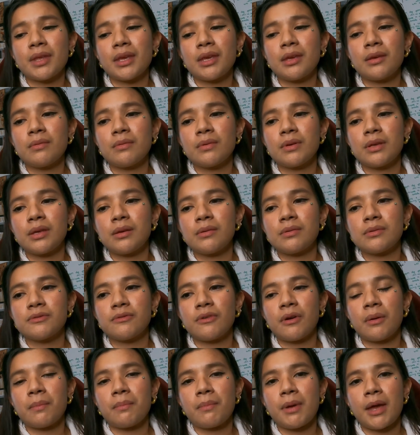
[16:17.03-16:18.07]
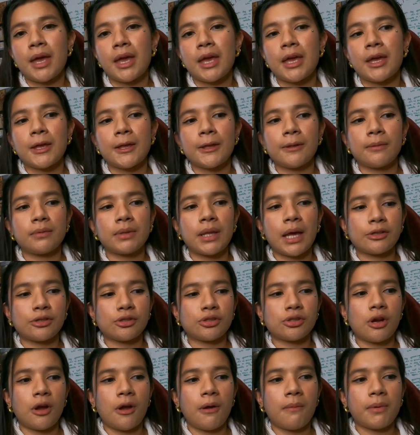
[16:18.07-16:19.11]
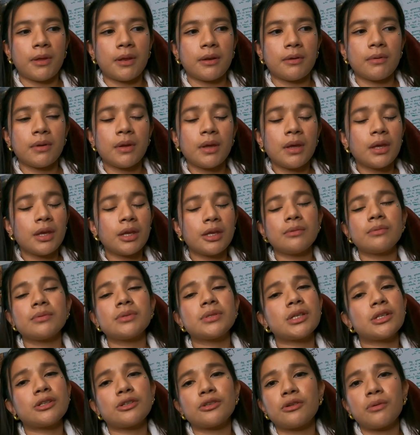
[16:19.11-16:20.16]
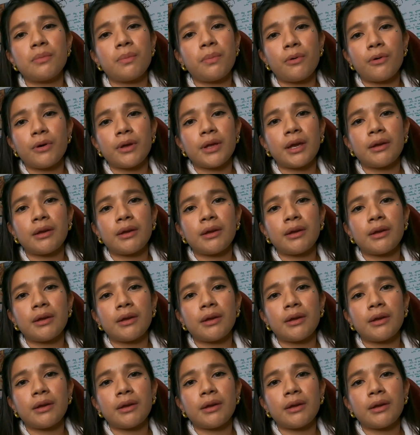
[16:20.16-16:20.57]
He was from my last job and he was such a good boy.